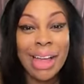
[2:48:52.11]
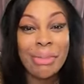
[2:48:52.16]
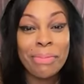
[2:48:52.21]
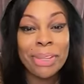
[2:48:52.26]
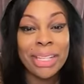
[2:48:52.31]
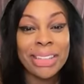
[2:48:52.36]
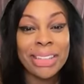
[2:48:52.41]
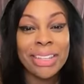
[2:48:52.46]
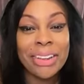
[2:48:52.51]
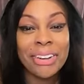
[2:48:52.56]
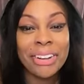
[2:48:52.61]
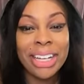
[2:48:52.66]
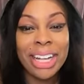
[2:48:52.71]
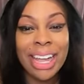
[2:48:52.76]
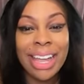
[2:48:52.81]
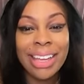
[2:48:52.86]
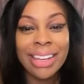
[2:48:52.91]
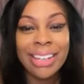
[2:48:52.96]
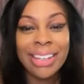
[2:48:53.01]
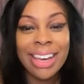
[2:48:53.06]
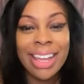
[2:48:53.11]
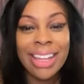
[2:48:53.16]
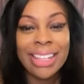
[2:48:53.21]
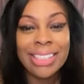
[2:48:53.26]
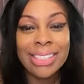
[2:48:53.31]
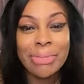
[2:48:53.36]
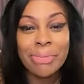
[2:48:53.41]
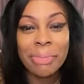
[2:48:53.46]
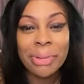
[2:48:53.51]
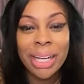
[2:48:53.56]
I'll be thirty-eight
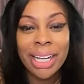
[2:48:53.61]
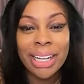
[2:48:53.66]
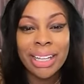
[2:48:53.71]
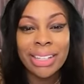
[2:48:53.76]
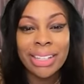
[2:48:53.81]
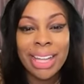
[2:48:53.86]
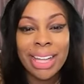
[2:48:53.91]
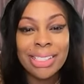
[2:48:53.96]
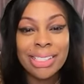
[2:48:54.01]
next month.